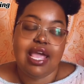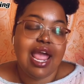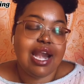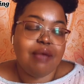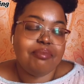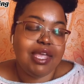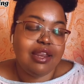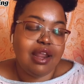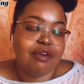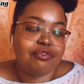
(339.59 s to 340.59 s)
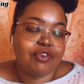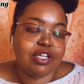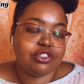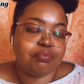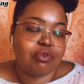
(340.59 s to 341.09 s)
and not being
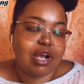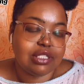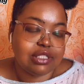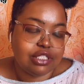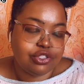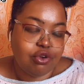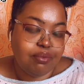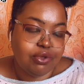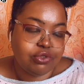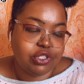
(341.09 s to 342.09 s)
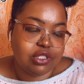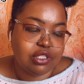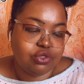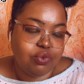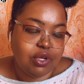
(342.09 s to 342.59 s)
afraid to process your emotions
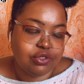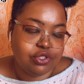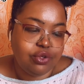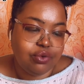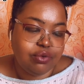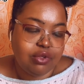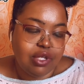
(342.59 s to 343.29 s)
as well too.